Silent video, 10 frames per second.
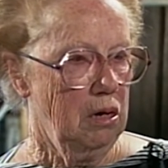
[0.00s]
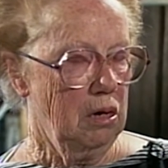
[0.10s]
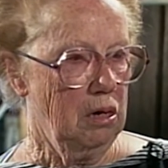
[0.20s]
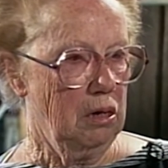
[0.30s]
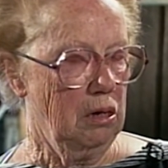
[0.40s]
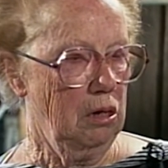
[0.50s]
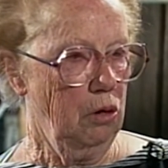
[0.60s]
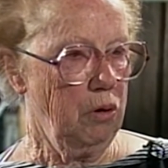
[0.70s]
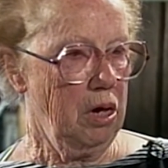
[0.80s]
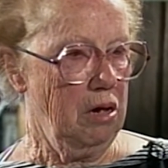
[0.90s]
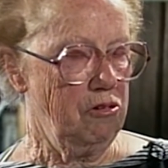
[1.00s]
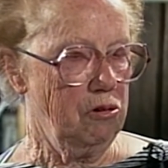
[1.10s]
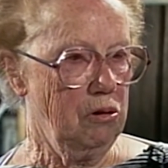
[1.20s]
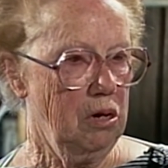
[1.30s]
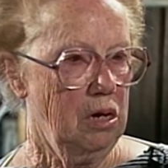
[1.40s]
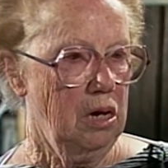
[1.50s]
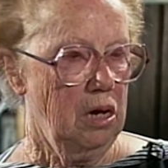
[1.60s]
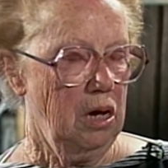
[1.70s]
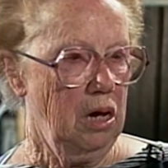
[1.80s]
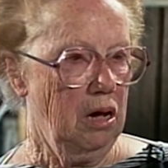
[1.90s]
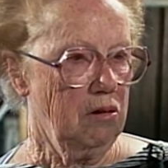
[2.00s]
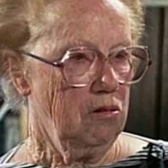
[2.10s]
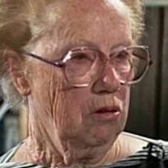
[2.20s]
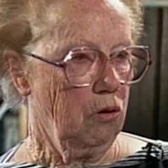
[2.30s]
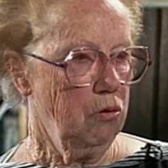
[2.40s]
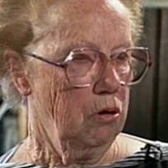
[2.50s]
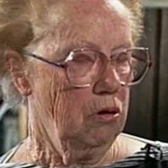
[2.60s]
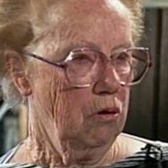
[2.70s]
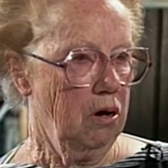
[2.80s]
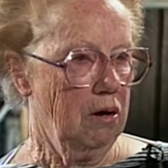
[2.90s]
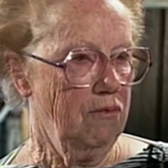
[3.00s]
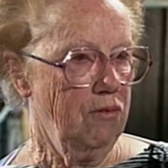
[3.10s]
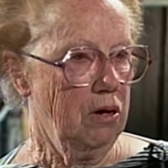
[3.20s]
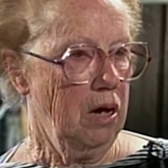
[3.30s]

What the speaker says: location at the corner of